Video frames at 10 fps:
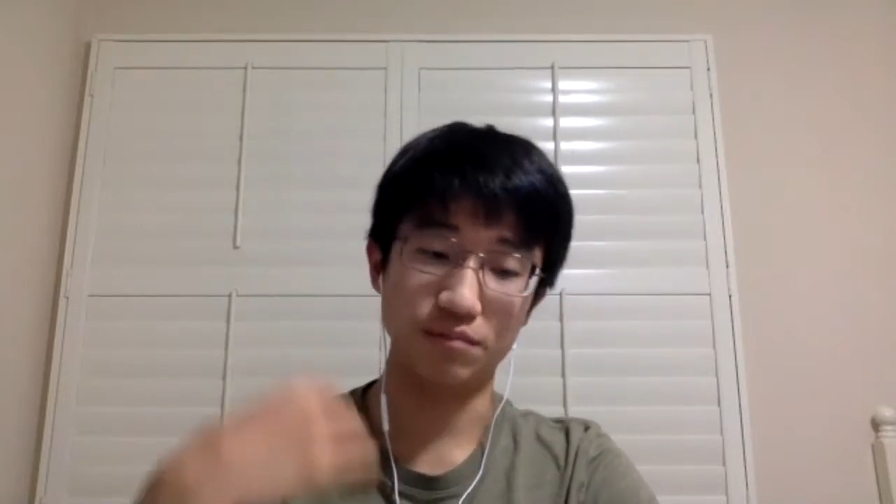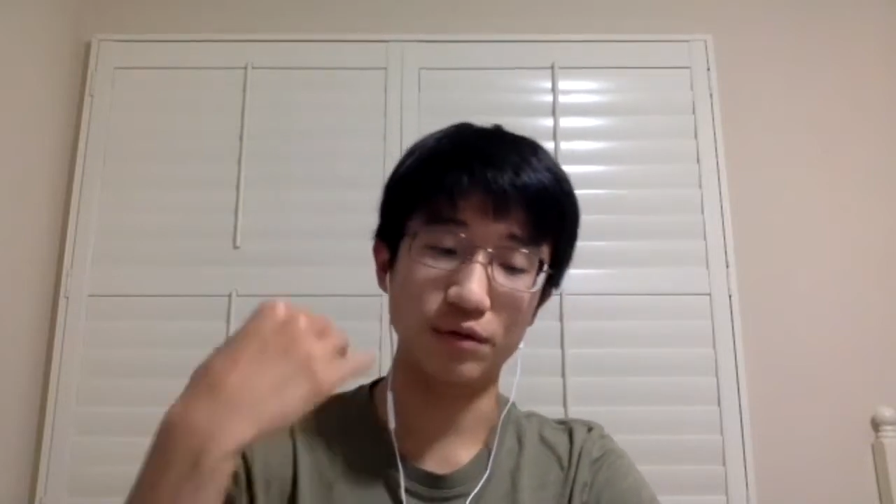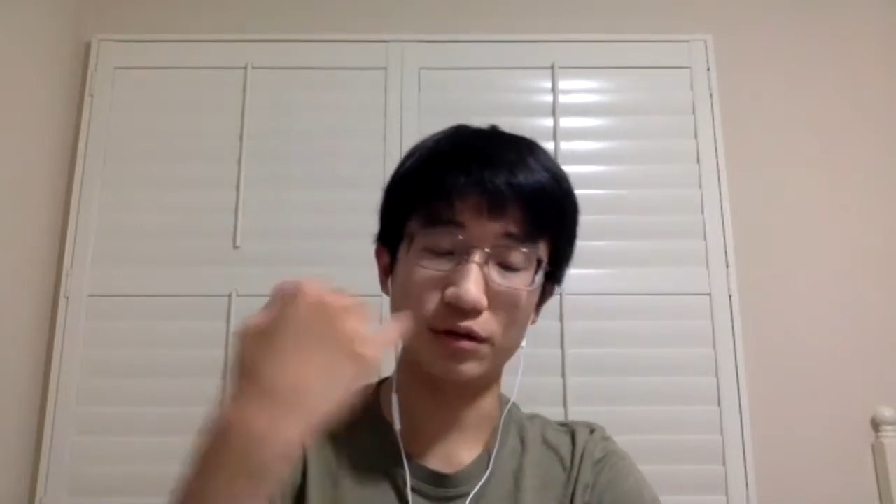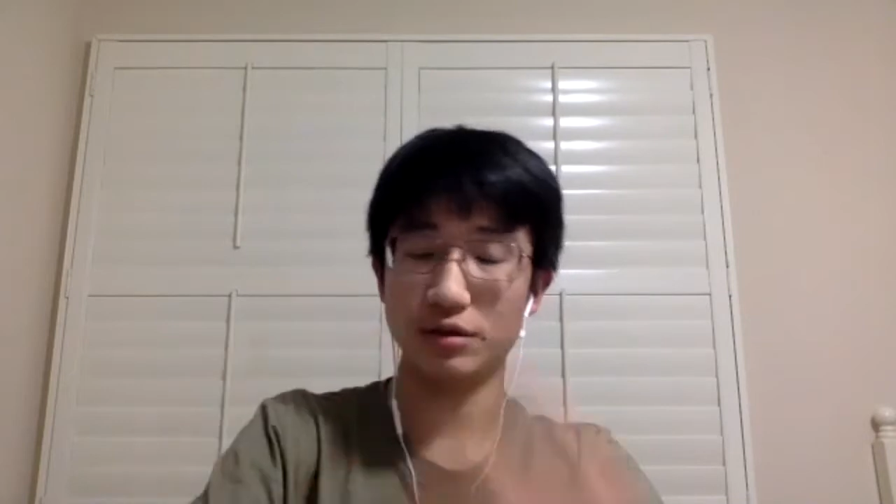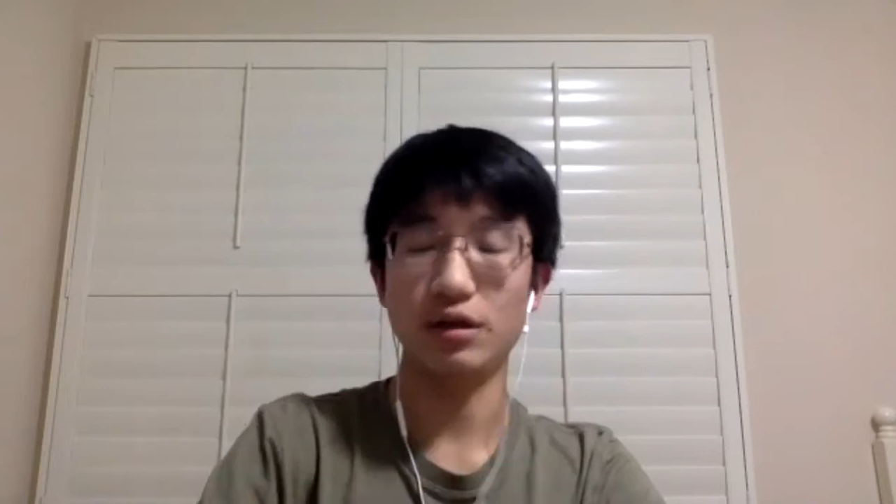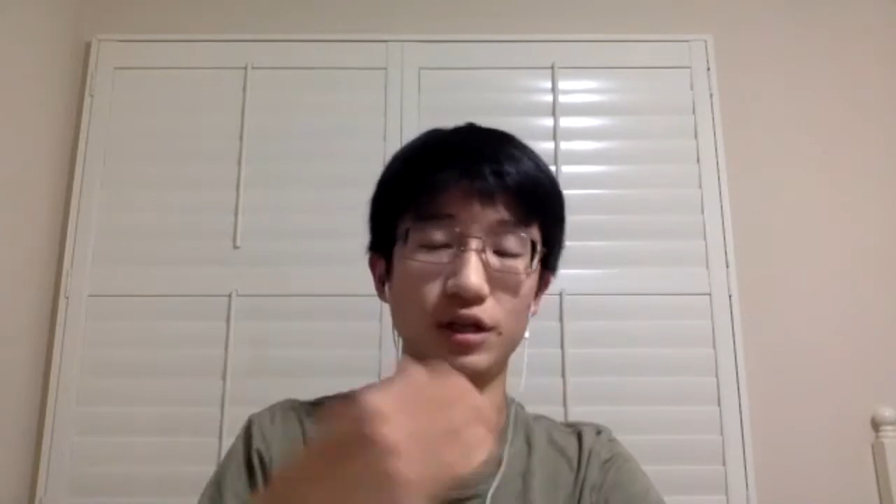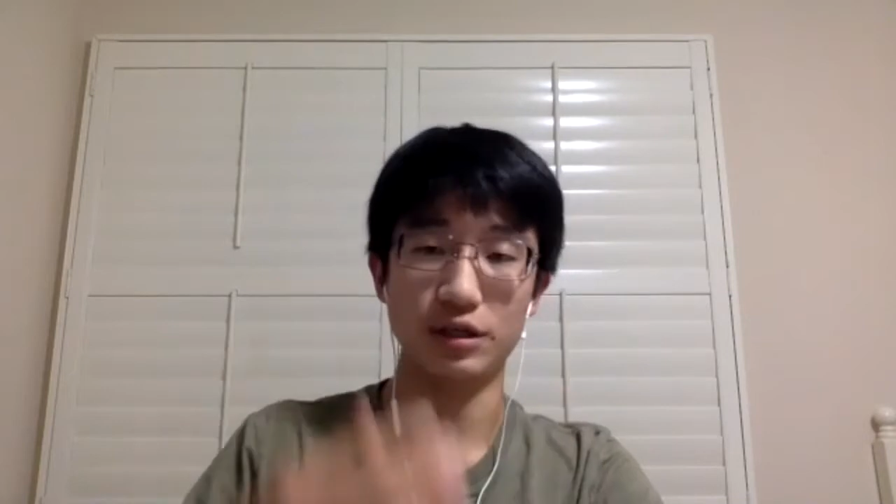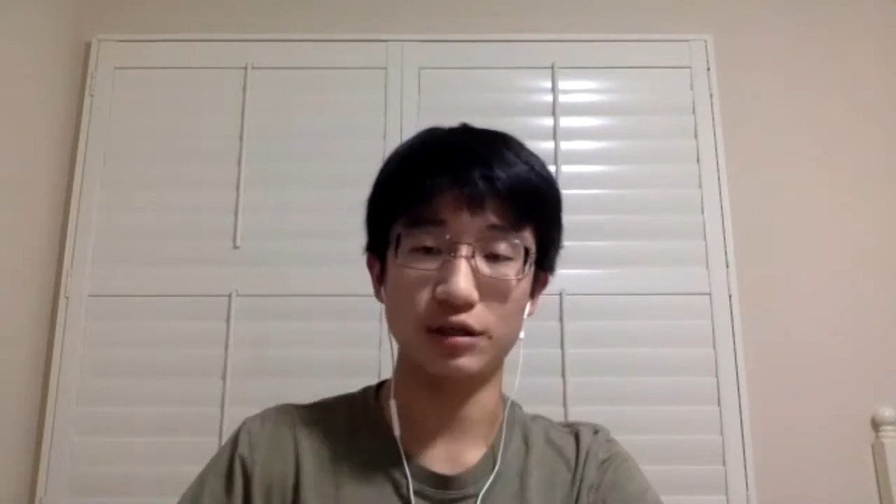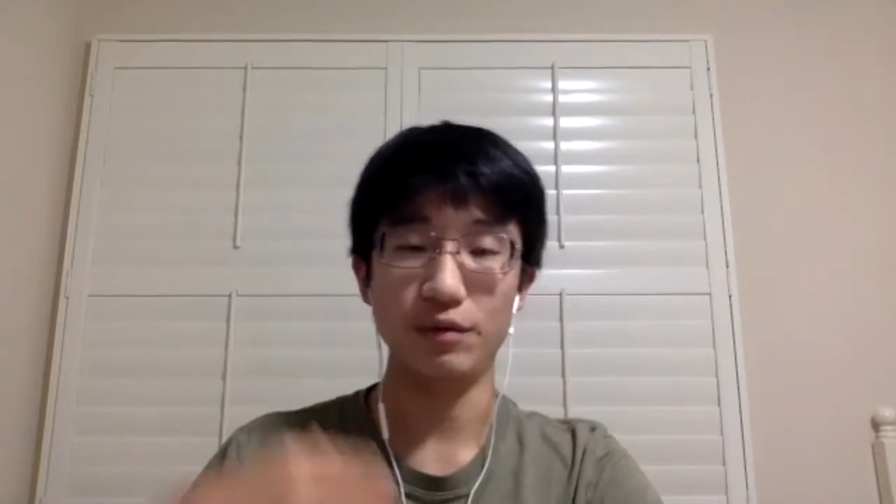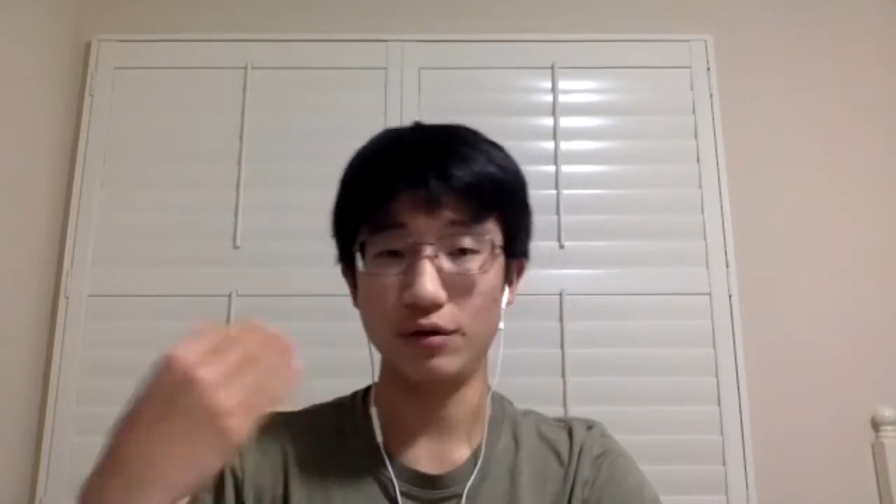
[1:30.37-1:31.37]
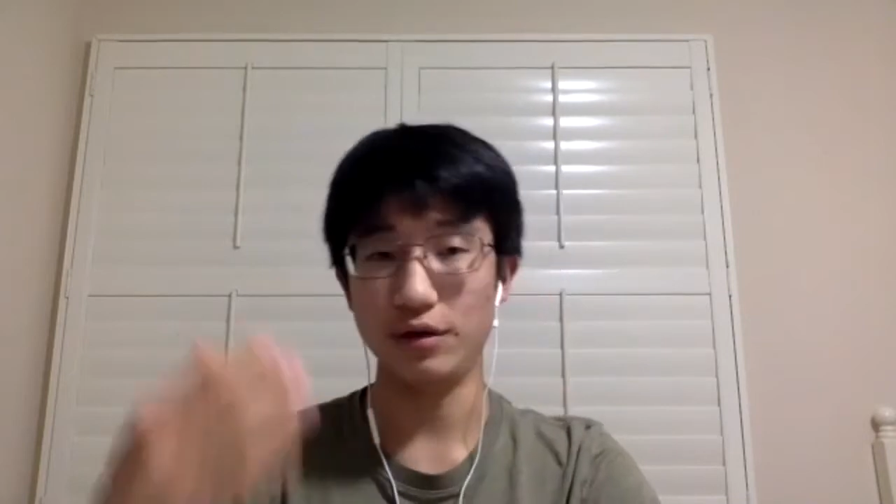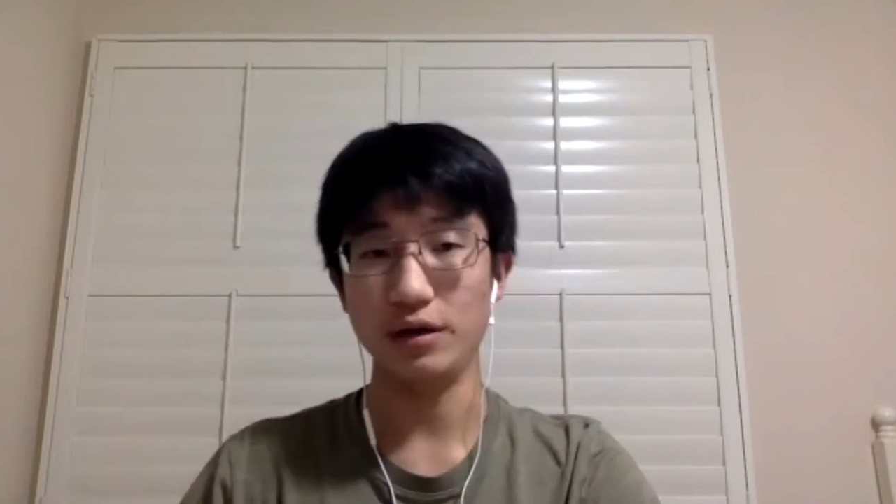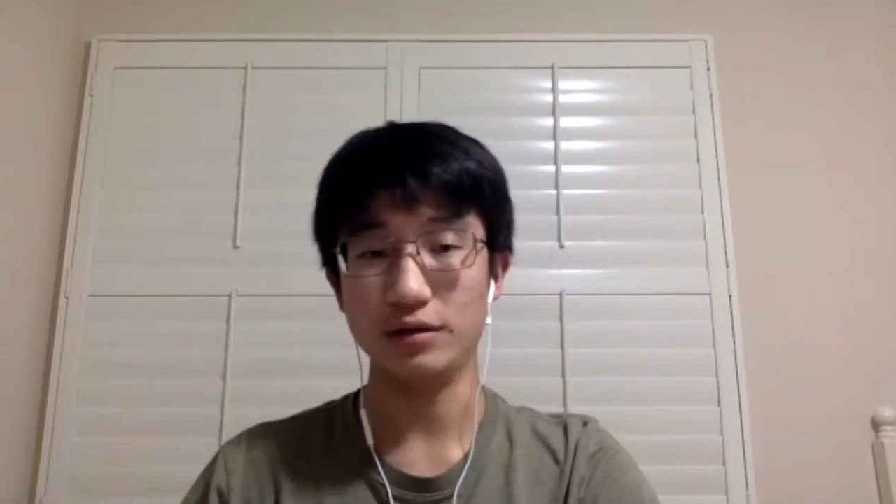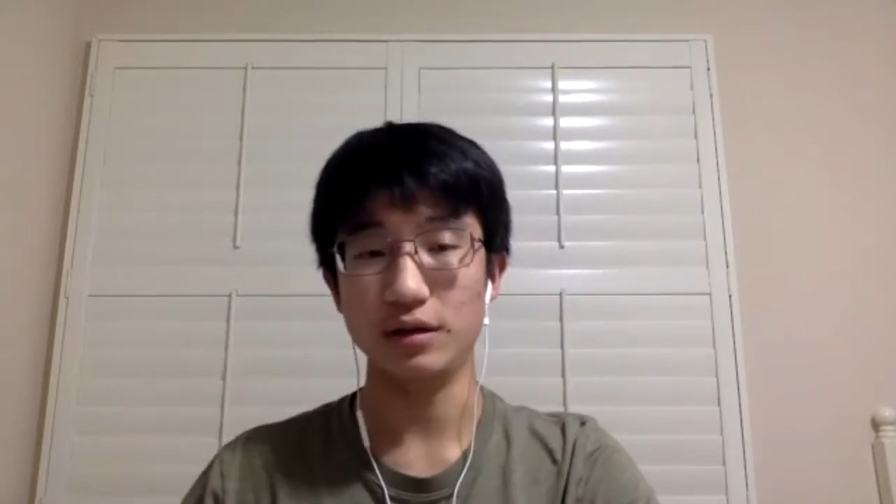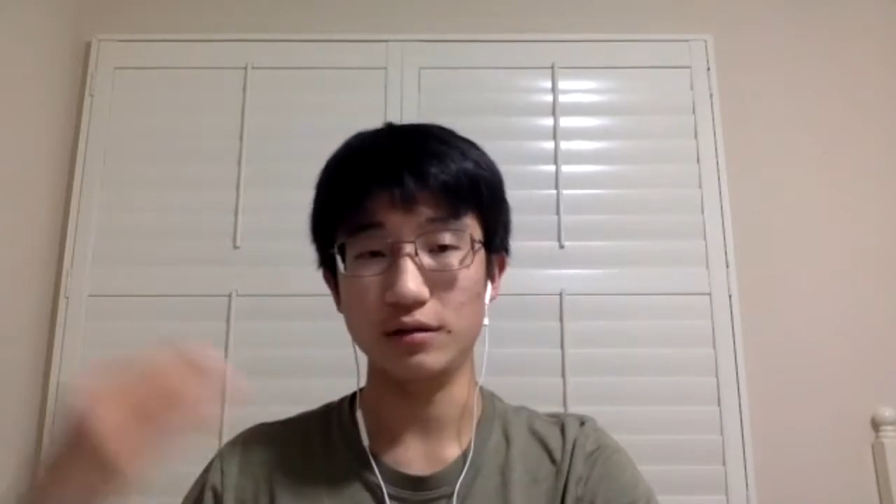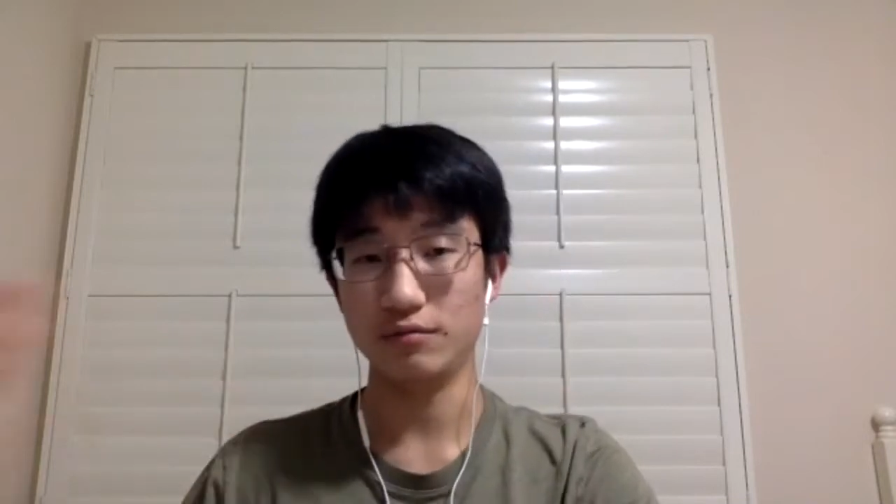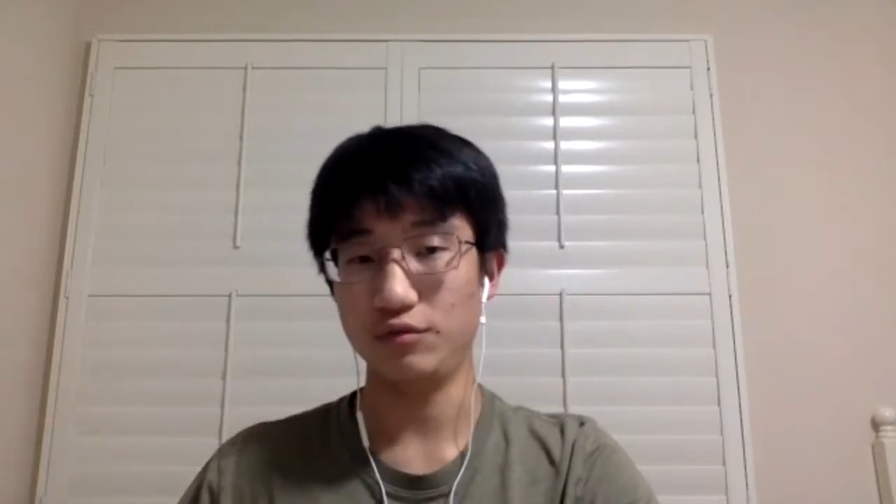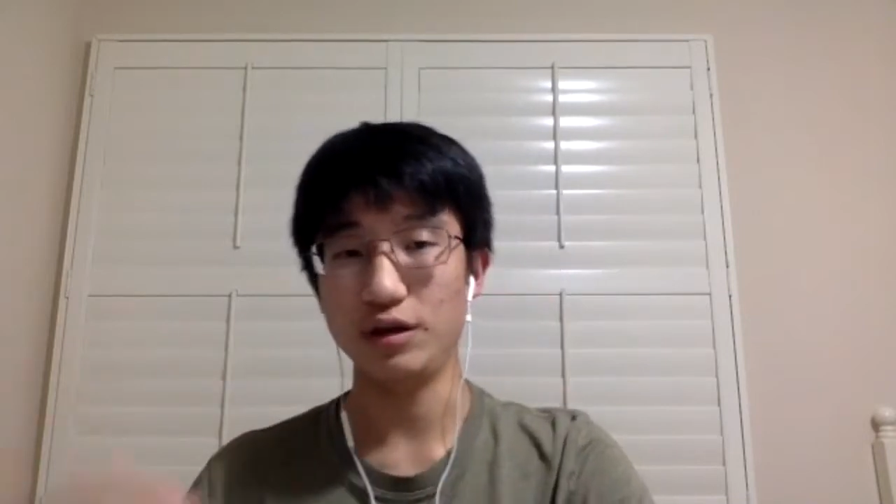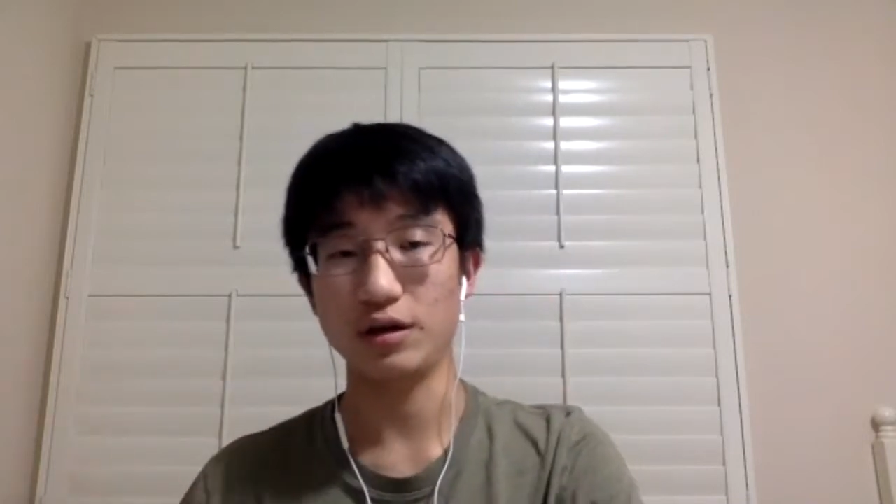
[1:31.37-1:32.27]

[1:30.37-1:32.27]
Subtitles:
And then computer does all the